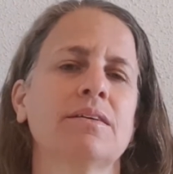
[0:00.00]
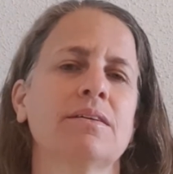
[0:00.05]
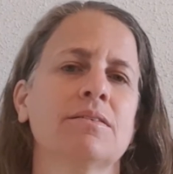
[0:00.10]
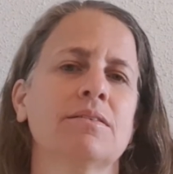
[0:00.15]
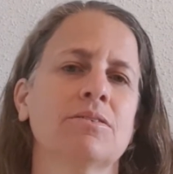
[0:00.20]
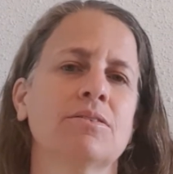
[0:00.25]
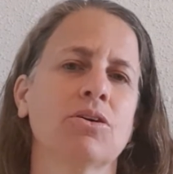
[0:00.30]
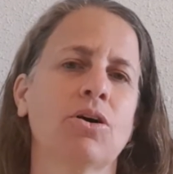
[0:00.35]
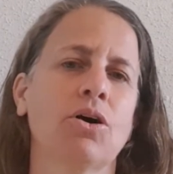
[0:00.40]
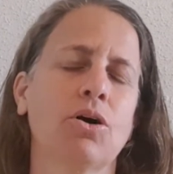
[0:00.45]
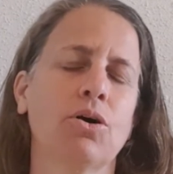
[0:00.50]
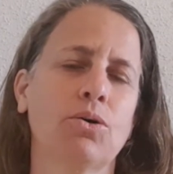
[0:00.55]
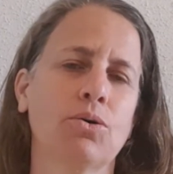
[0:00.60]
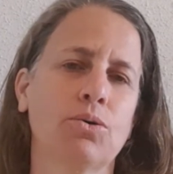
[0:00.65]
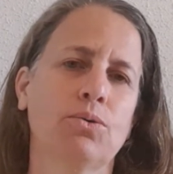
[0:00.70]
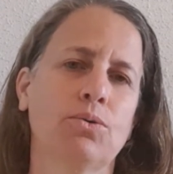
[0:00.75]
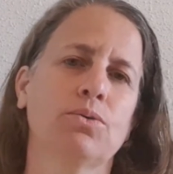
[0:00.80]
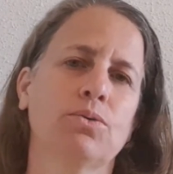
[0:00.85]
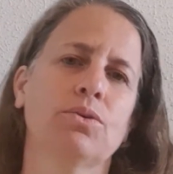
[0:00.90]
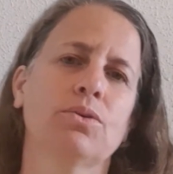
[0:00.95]

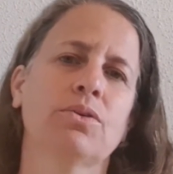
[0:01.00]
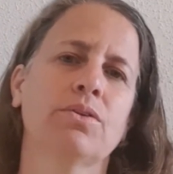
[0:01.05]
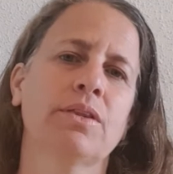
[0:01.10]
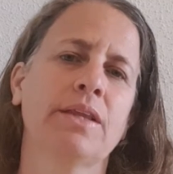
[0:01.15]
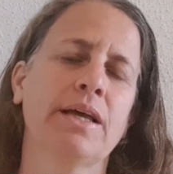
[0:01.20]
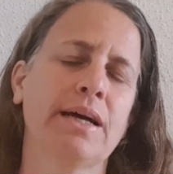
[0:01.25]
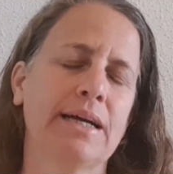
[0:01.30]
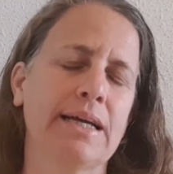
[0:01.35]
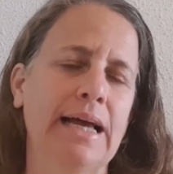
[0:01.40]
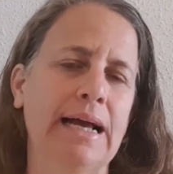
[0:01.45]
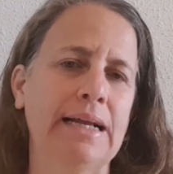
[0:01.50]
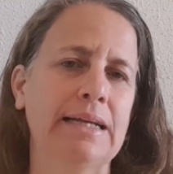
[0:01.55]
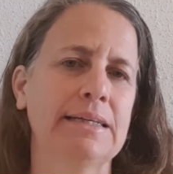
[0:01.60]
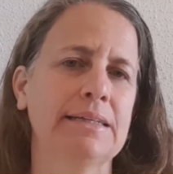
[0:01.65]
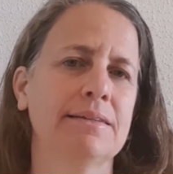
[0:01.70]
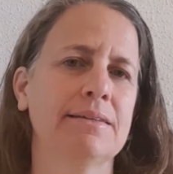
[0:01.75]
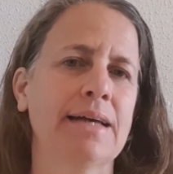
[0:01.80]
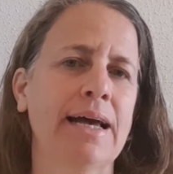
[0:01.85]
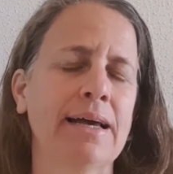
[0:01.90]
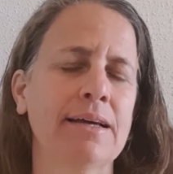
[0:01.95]
So the
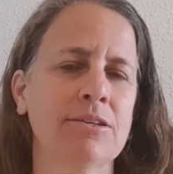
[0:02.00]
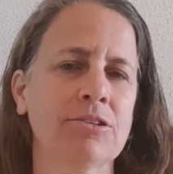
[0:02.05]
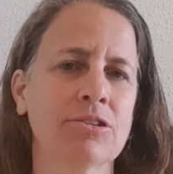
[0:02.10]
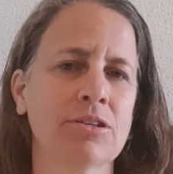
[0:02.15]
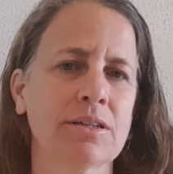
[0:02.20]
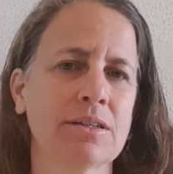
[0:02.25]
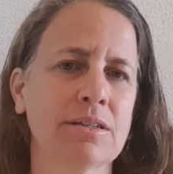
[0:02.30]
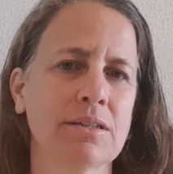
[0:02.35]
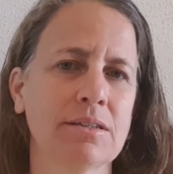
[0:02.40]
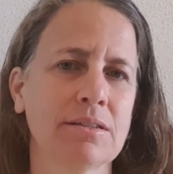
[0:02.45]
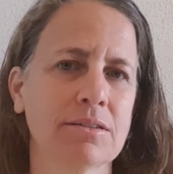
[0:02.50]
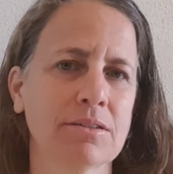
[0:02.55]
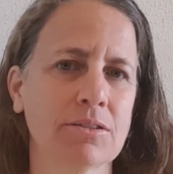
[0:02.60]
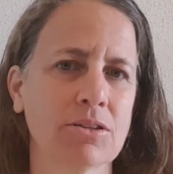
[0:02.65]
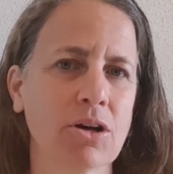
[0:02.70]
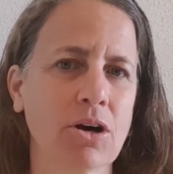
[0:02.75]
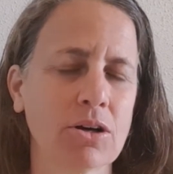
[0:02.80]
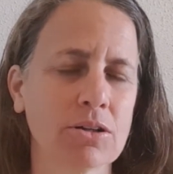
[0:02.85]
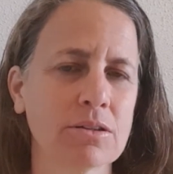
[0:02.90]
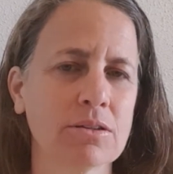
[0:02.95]
realization is
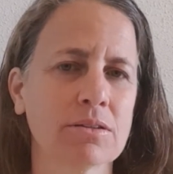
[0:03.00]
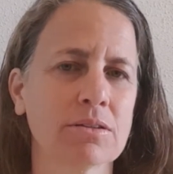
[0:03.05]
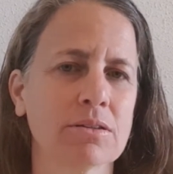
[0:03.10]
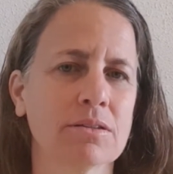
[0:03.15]
not